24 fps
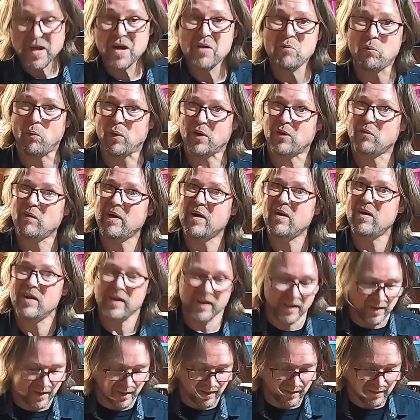What a great
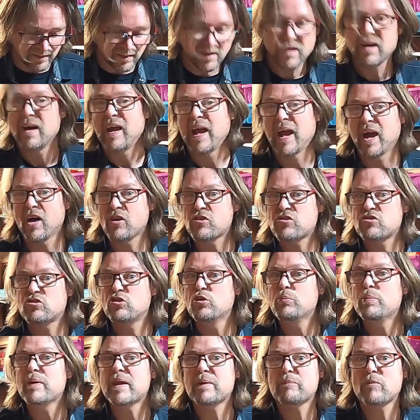idea. How
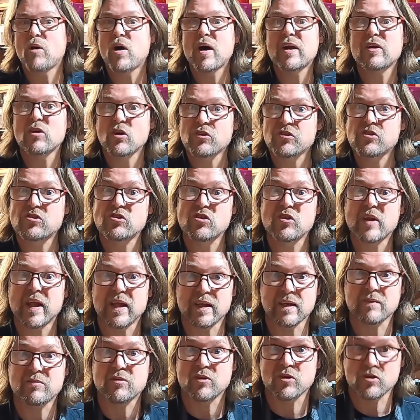stupid am I not to do that
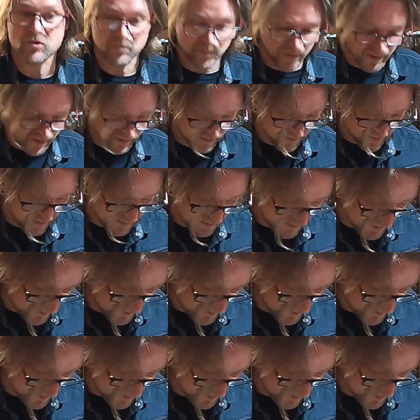in the first place?